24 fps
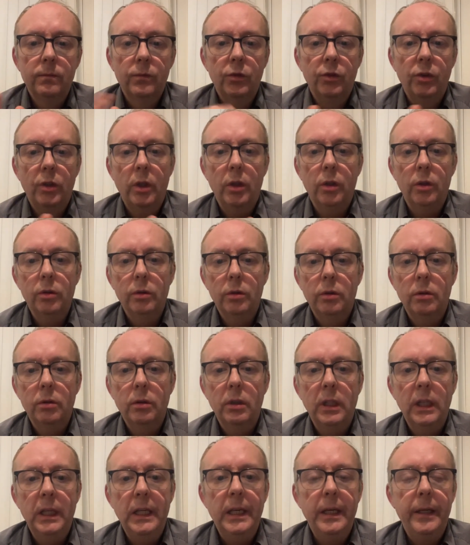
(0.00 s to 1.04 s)
So
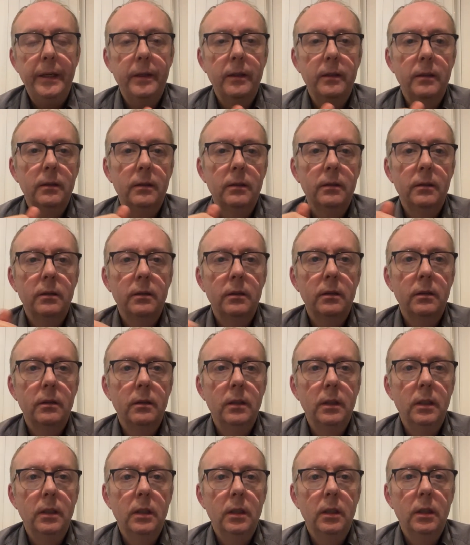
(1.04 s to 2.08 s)
here,
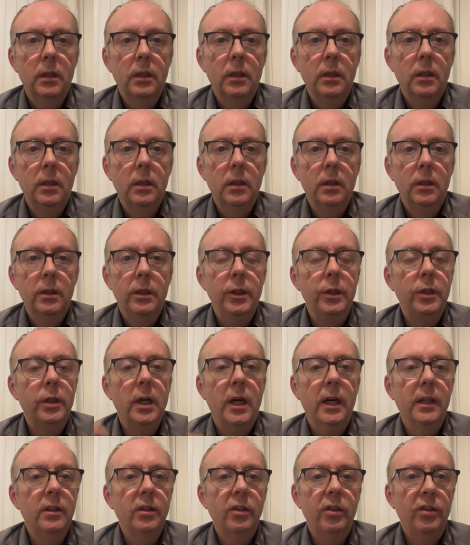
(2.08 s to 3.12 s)
you
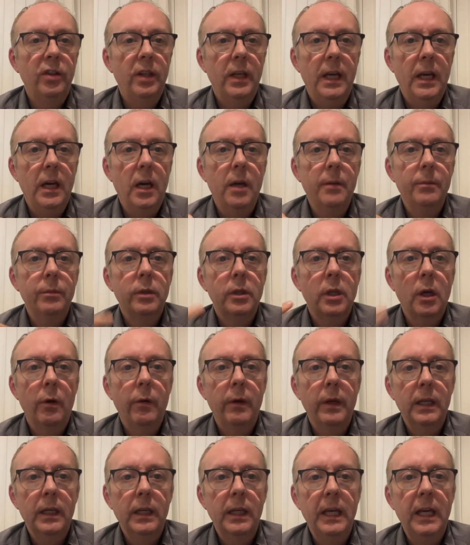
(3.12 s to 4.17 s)
can't say I'm
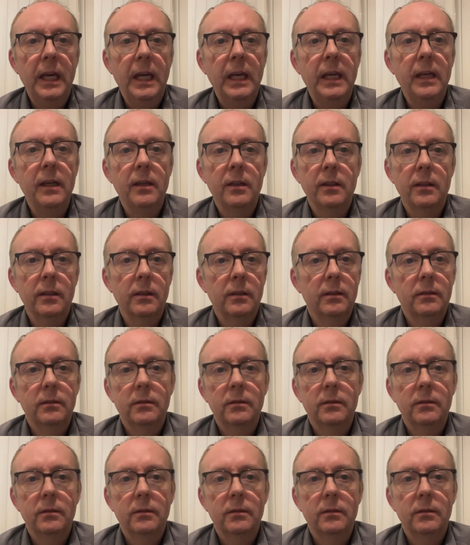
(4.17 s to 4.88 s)
going here.